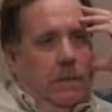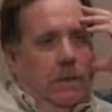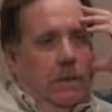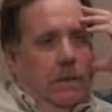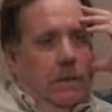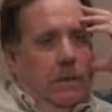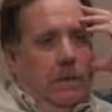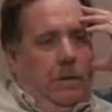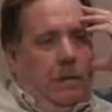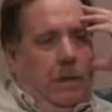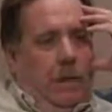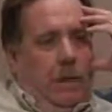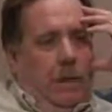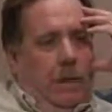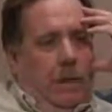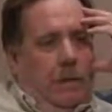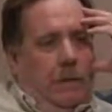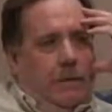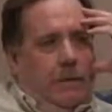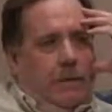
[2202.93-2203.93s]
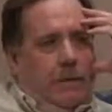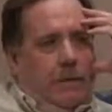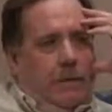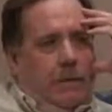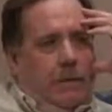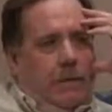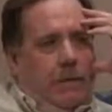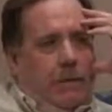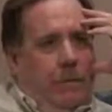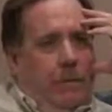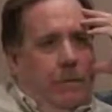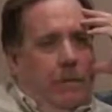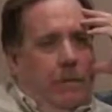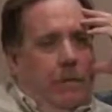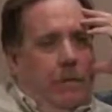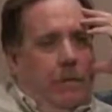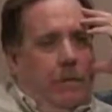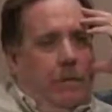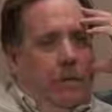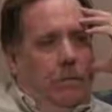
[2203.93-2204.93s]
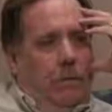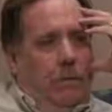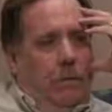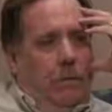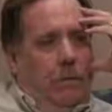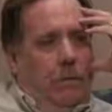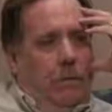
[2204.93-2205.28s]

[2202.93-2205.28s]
yeah, you were elected by, from your own